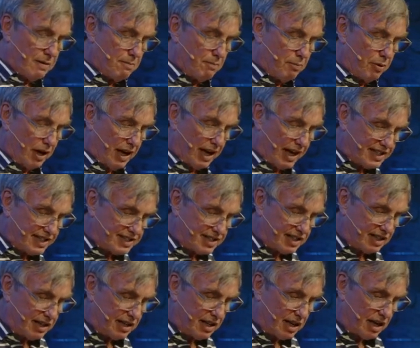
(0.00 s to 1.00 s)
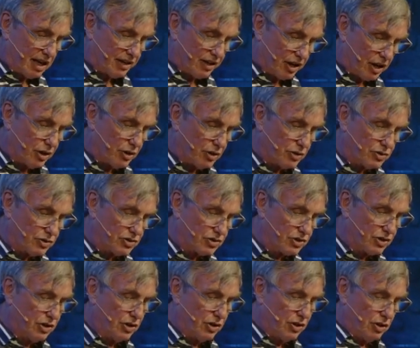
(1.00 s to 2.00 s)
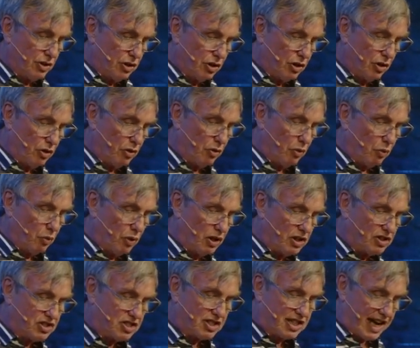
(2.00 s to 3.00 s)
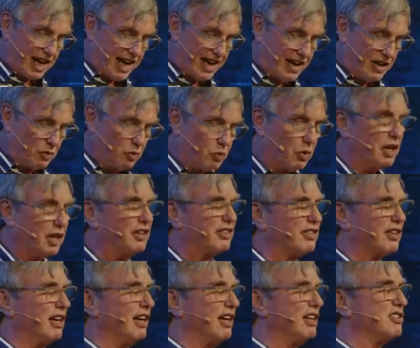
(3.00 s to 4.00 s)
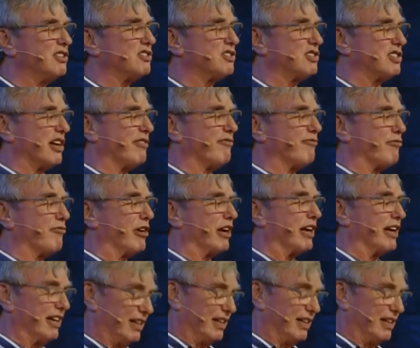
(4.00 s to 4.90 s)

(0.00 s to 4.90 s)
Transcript: Blessed are those who we stand with in suffering.